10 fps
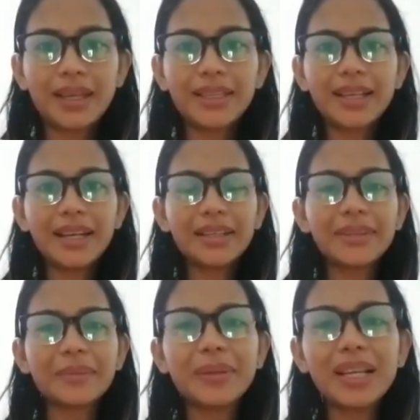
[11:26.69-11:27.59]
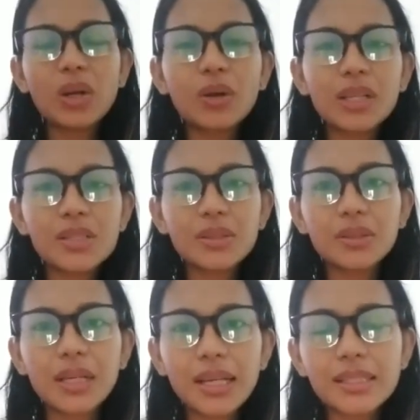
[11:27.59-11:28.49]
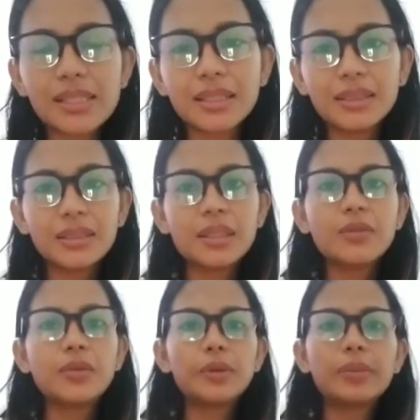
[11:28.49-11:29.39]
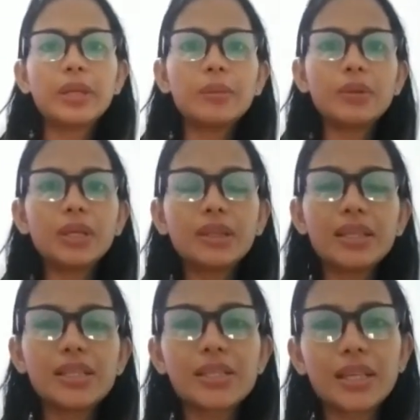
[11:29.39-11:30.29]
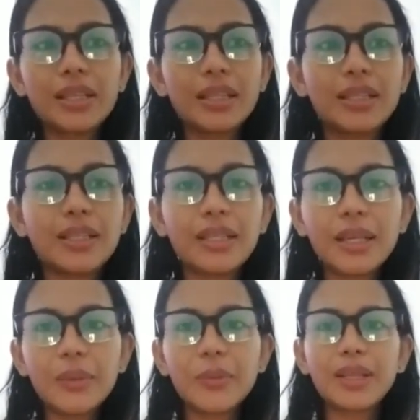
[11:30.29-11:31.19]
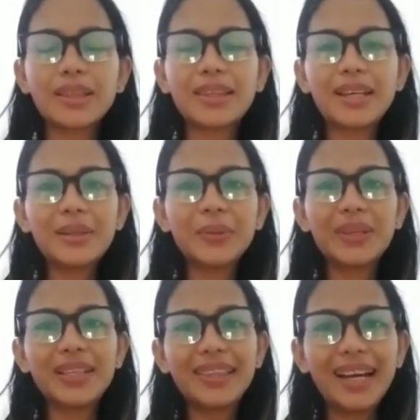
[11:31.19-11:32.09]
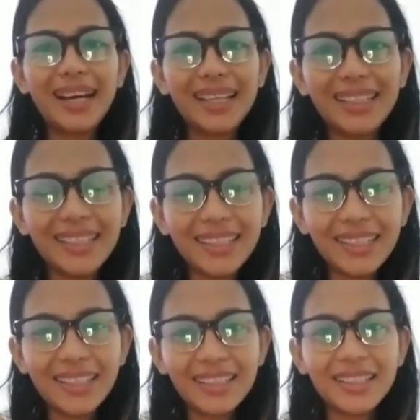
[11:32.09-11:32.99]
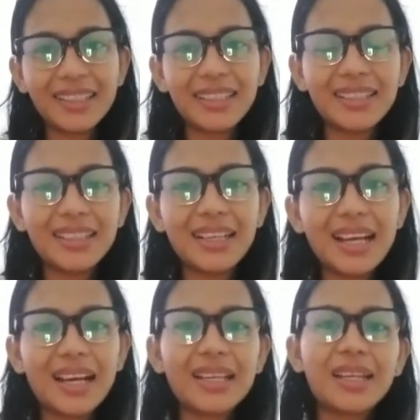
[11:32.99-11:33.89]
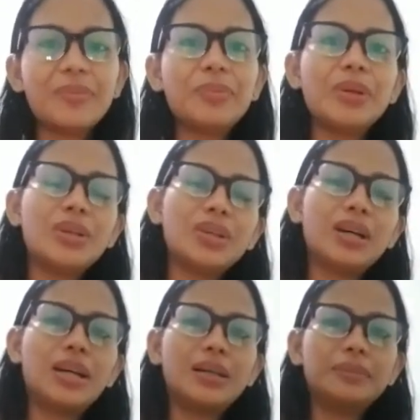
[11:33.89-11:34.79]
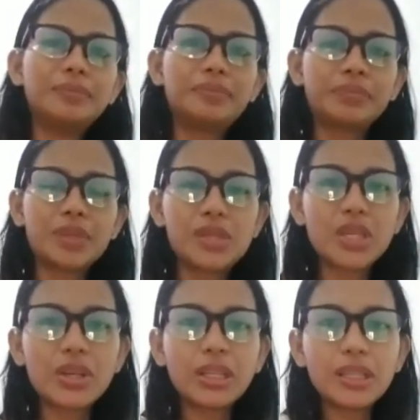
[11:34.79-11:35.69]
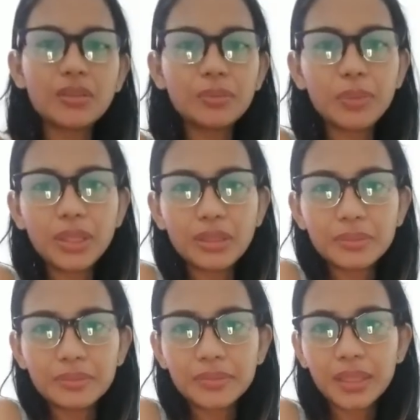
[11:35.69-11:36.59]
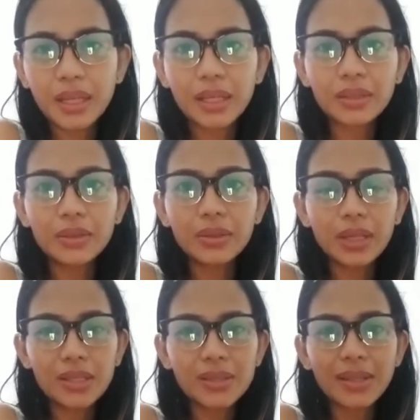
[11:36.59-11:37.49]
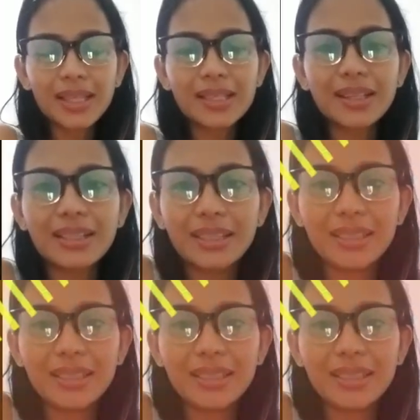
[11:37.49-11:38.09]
Ayan, Ate Mel, congrats for being monetized channel. Ayan, well done. Ayan po, see you around po. And congratulations!